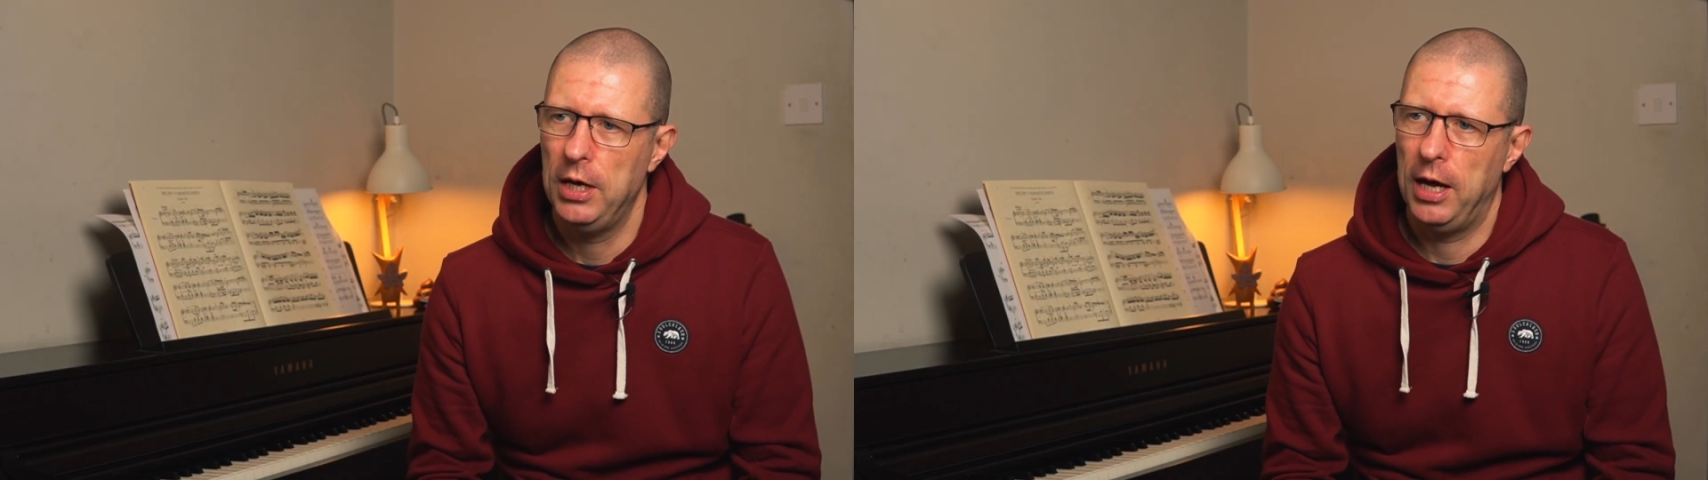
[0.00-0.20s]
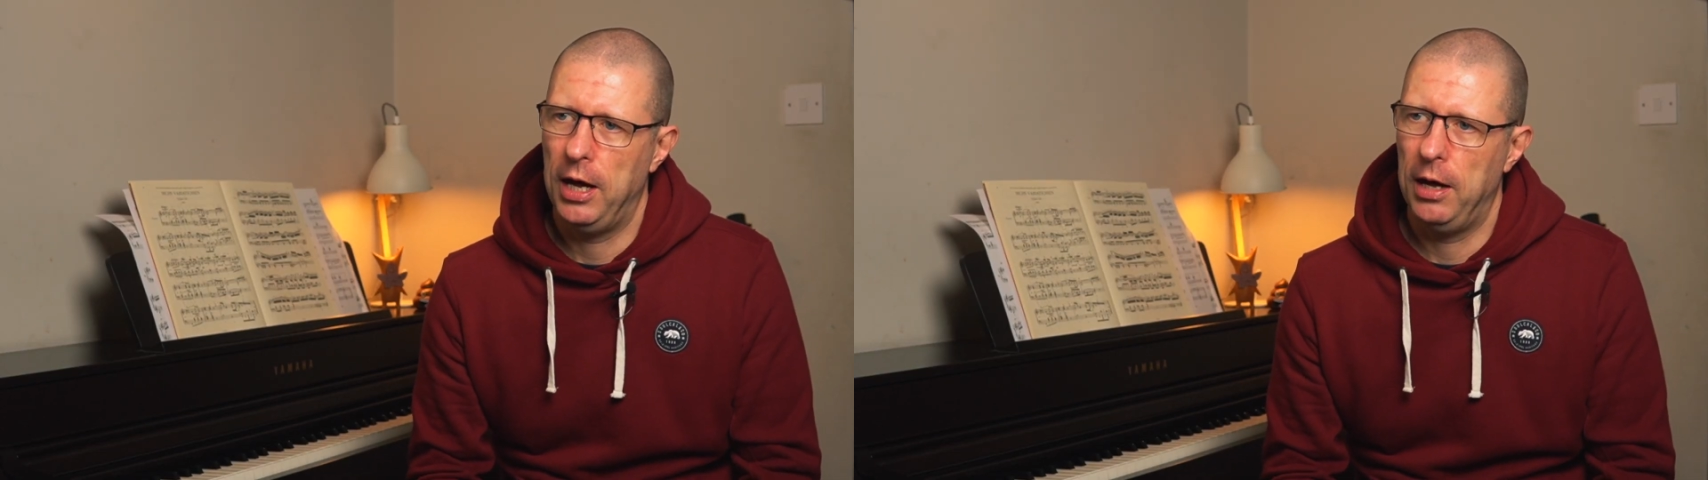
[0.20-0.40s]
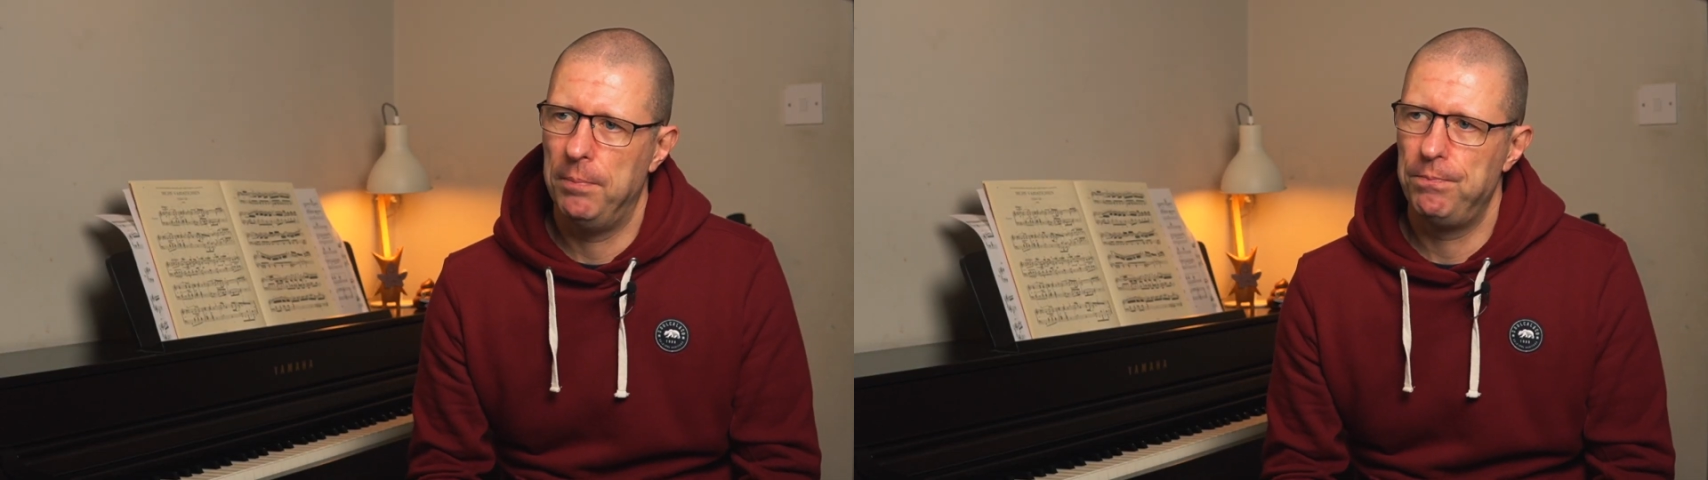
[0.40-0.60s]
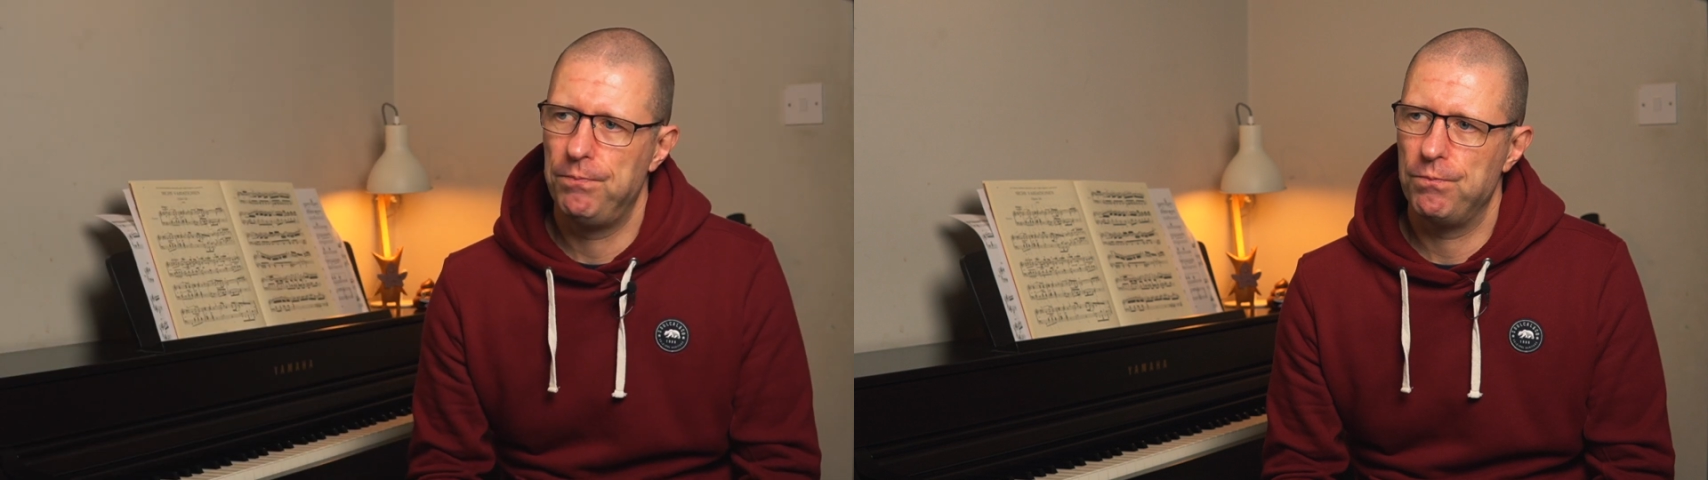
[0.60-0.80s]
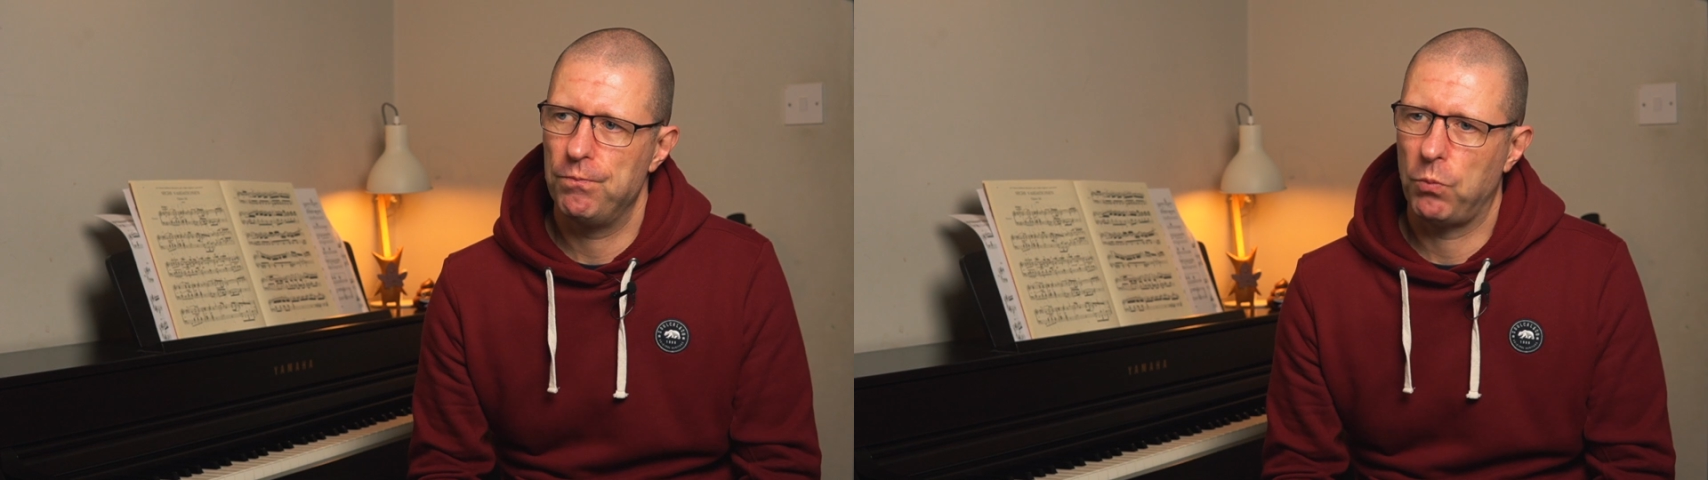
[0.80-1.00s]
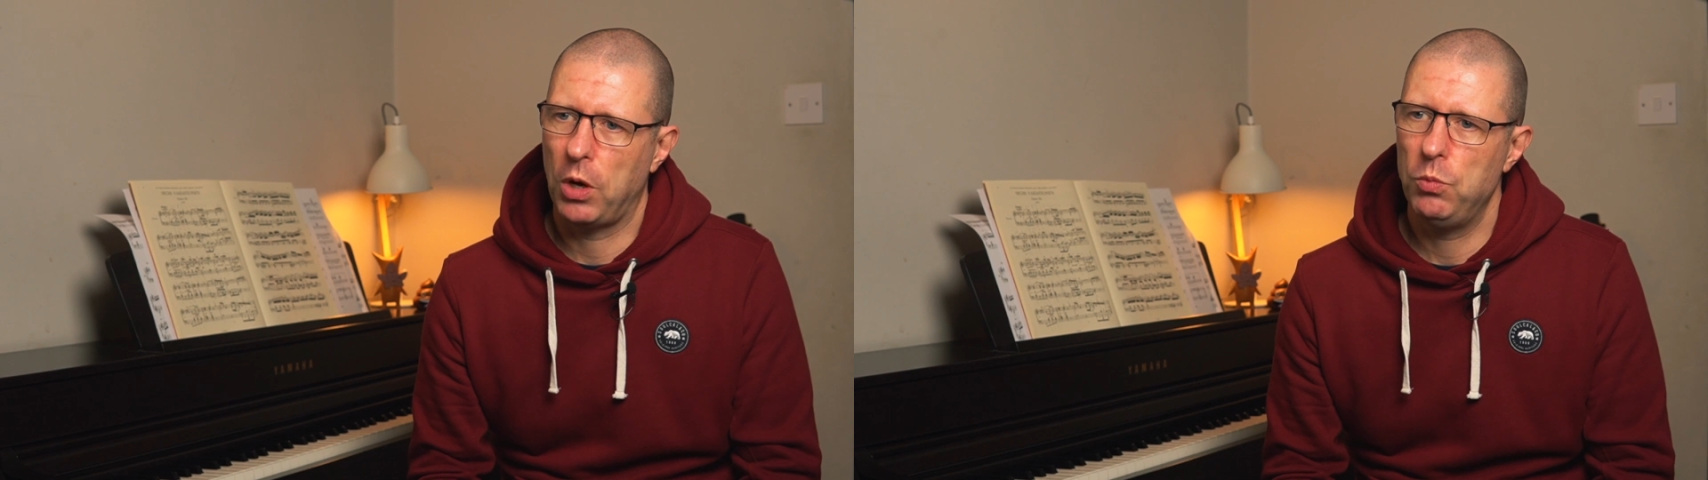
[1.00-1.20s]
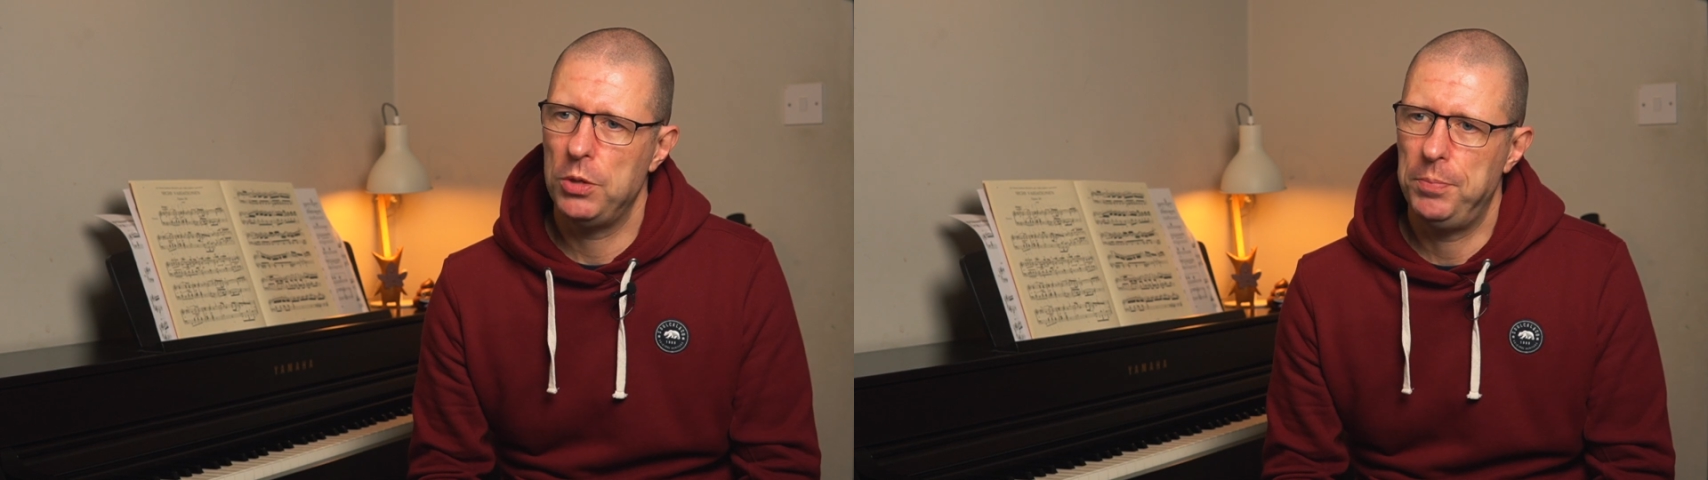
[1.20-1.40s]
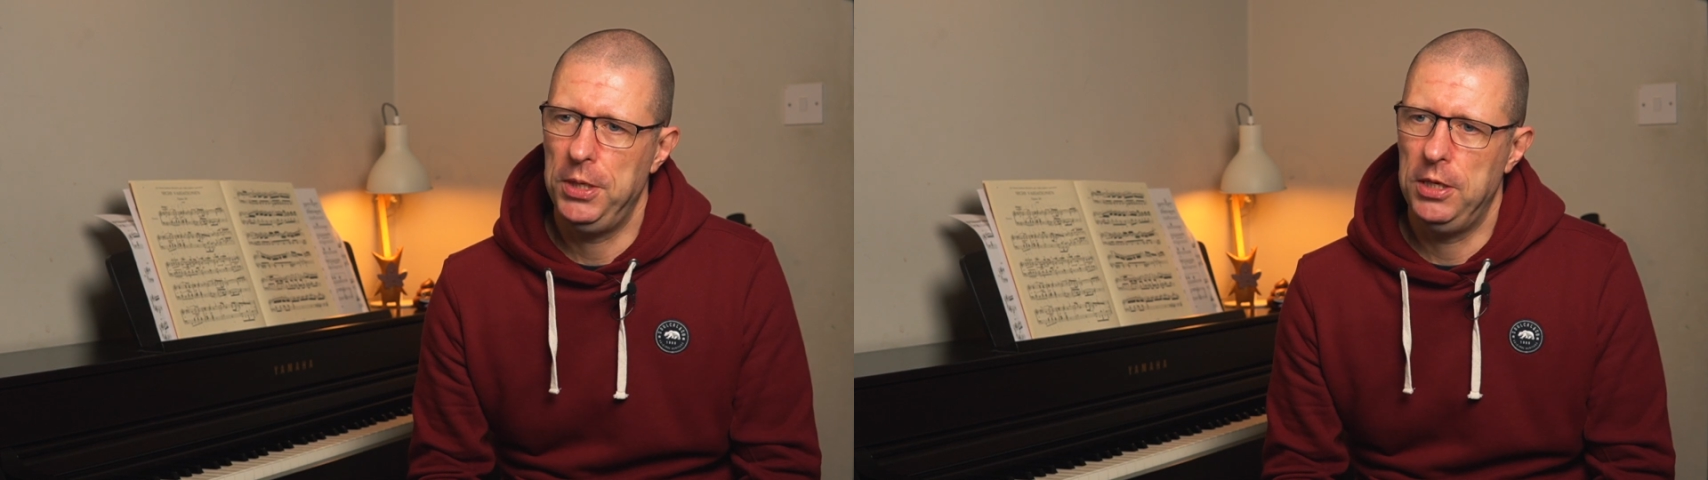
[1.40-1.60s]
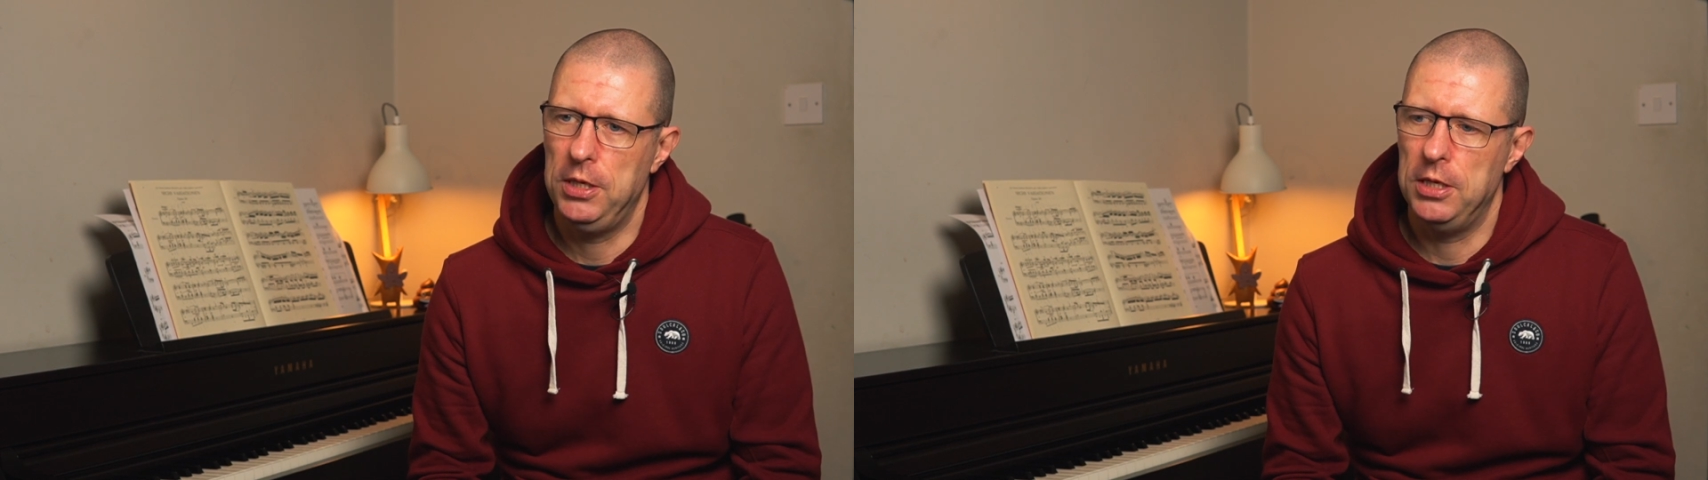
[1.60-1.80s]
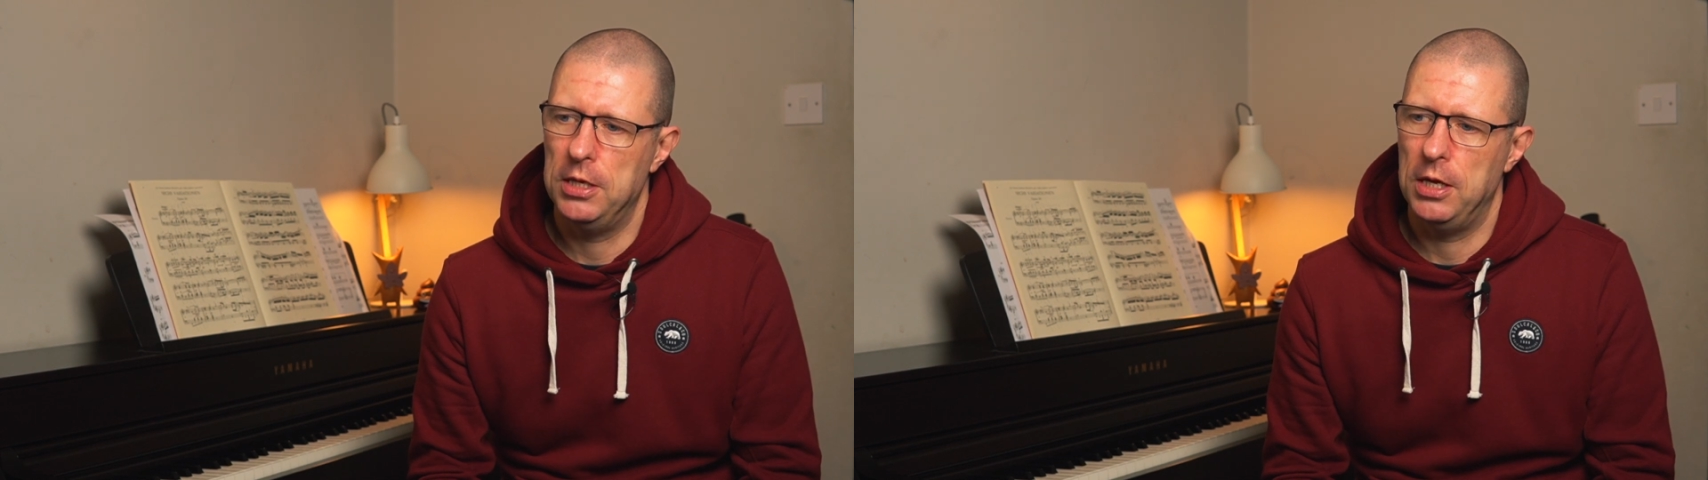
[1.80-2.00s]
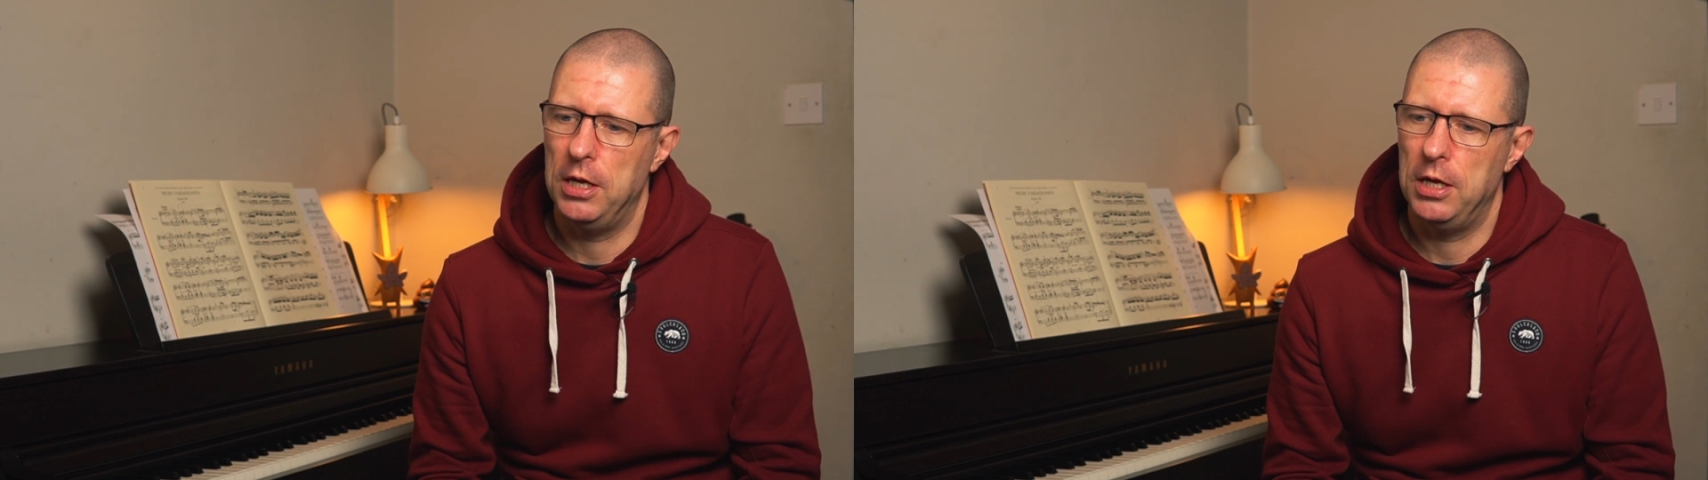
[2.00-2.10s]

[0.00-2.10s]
One would be